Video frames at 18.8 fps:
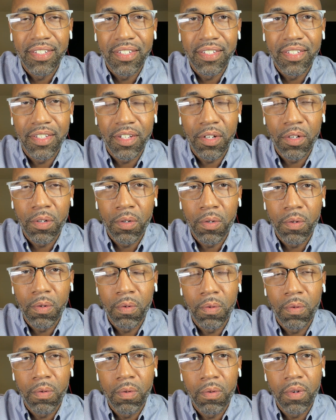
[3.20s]
So
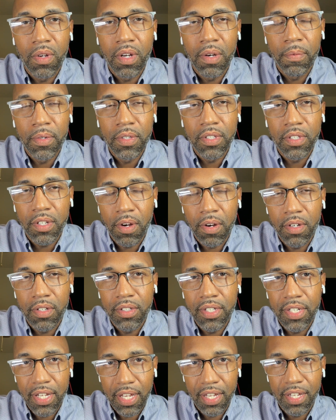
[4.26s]
I want to start
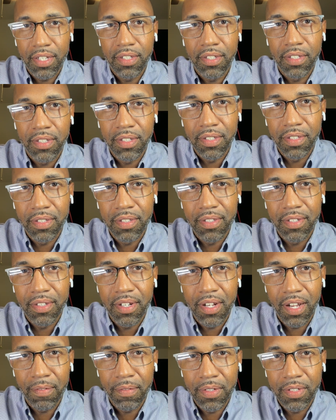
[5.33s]
today's
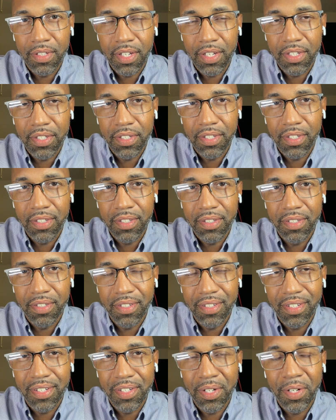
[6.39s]
conversation,
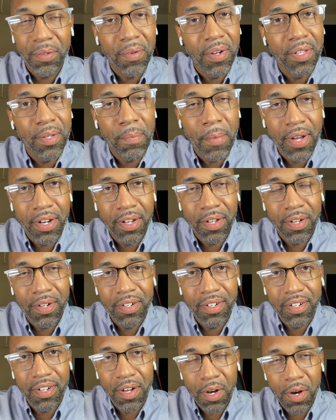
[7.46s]
or rather
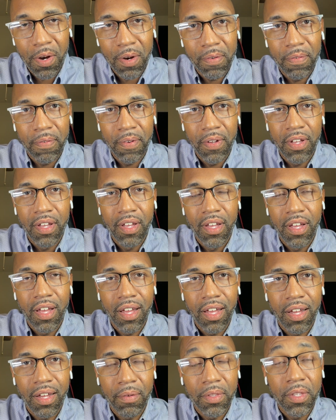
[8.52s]
monologue, off
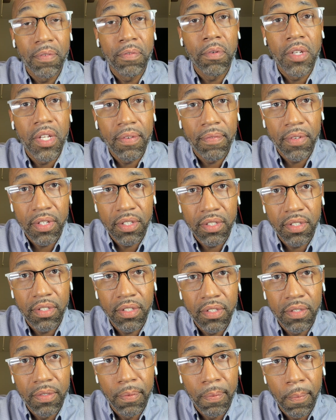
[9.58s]
with a few
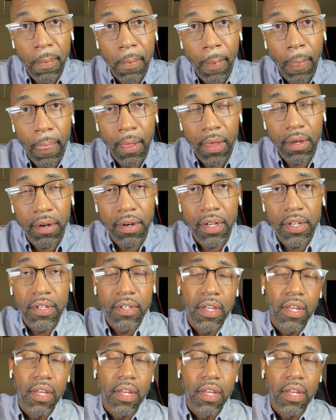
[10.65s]
definitions. All right.